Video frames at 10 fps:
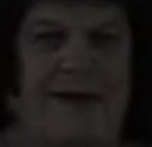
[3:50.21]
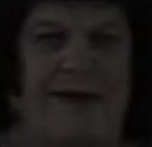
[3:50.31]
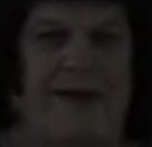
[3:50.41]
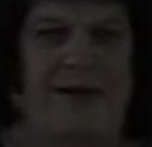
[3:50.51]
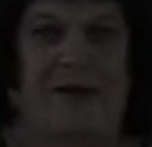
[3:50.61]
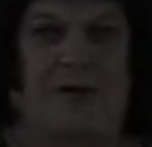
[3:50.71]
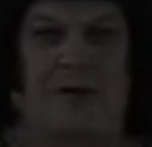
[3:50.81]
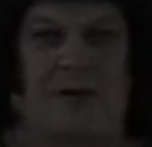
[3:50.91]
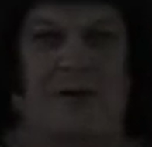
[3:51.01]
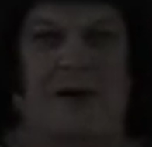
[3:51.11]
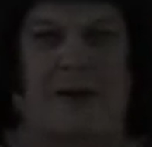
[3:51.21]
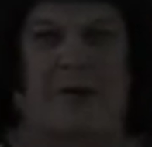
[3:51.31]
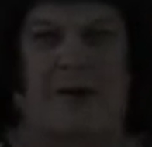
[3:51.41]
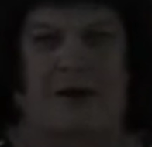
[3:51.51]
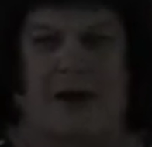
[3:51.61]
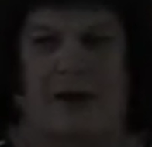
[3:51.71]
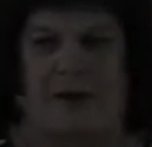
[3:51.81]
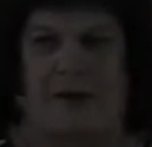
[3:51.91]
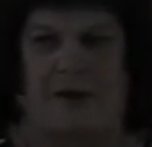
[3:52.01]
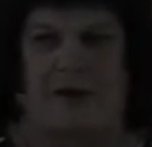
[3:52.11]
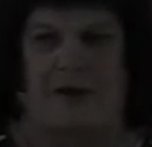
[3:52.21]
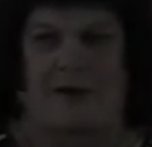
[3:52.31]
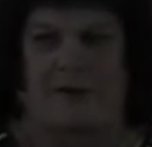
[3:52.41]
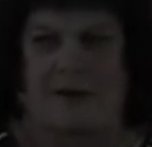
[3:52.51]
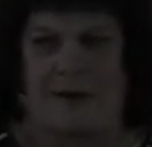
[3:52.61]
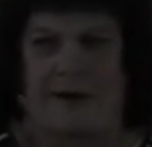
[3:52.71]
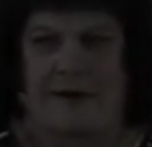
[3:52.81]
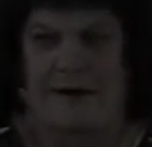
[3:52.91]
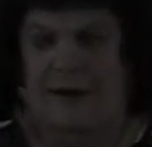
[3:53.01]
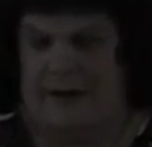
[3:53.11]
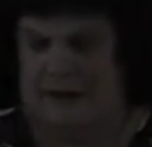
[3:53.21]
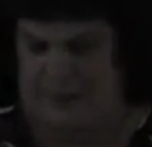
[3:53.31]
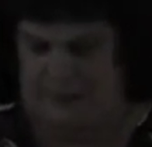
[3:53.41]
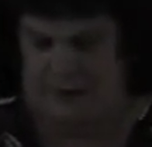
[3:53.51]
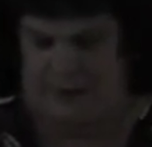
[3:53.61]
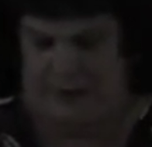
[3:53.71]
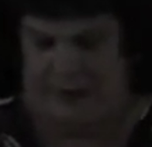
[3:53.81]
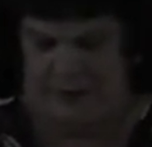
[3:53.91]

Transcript: I don't know what I'm going to talk about until I get up here, and